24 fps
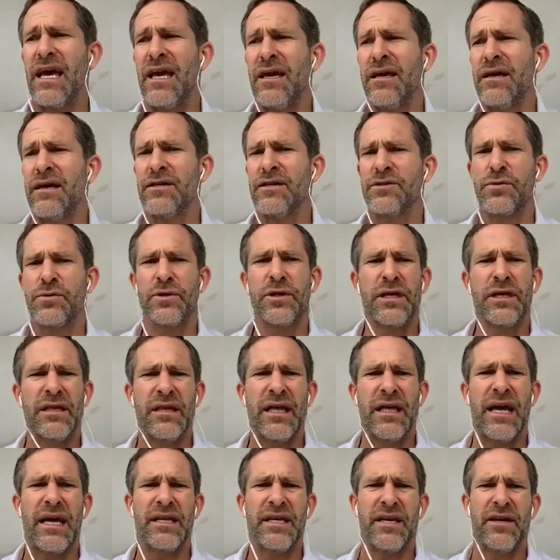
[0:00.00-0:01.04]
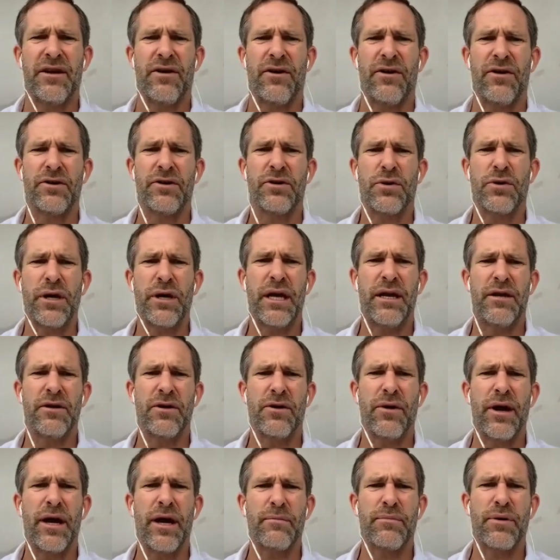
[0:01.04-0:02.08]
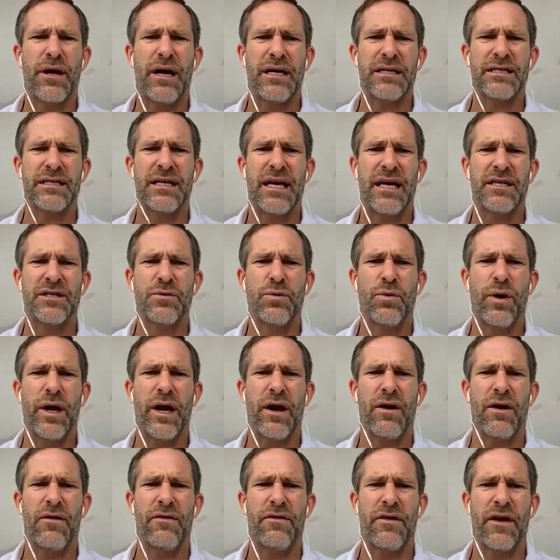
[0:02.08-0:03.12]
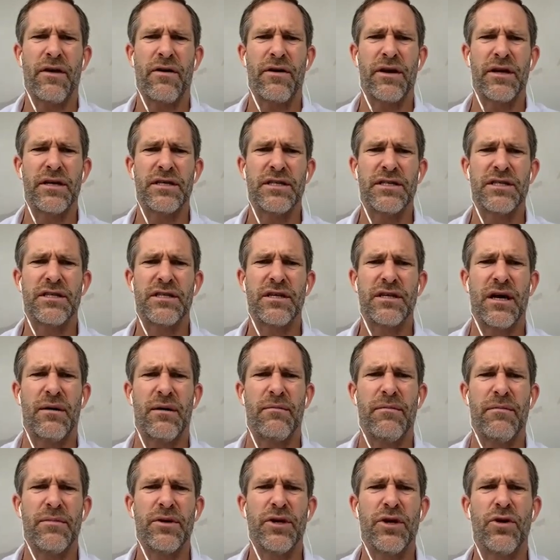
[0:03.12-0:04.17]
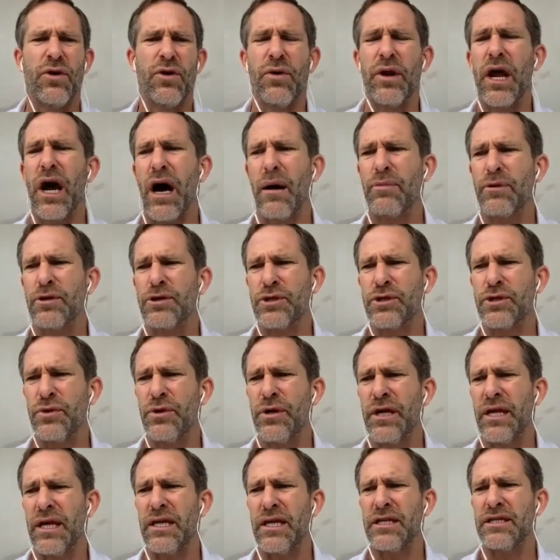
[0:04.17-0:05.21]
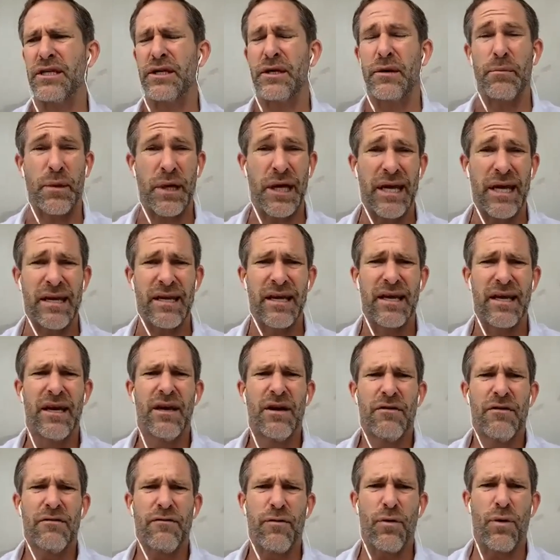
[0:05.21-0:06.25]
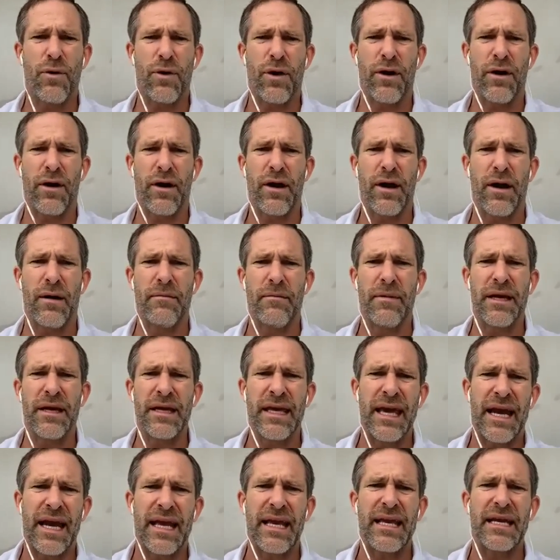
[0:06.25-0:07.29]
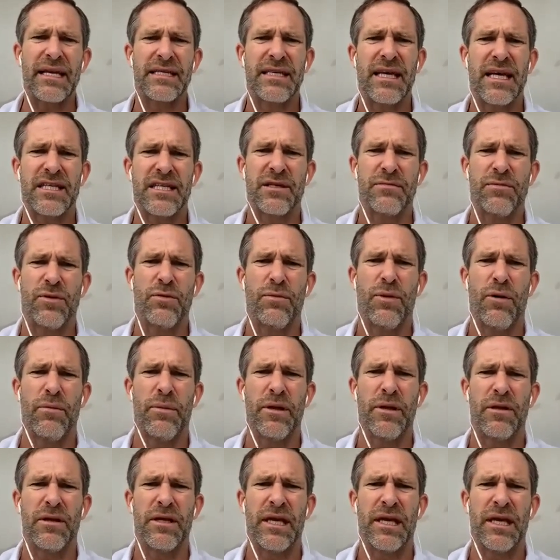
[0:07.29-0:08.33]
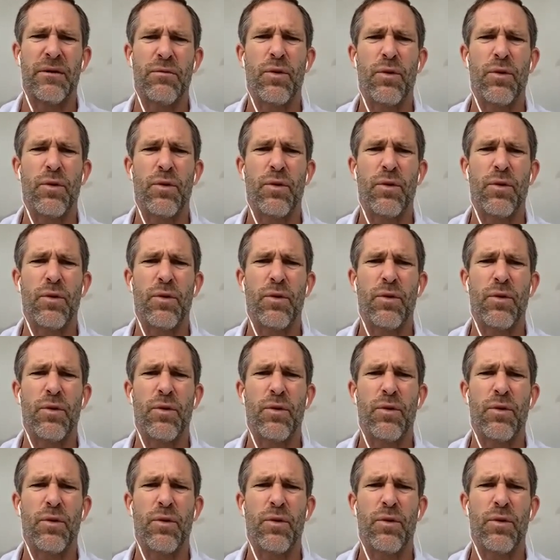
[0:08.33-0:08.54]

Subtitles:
has really led here and created a grant process where there is, an opportunity to compete for getting accessible mobility. And we're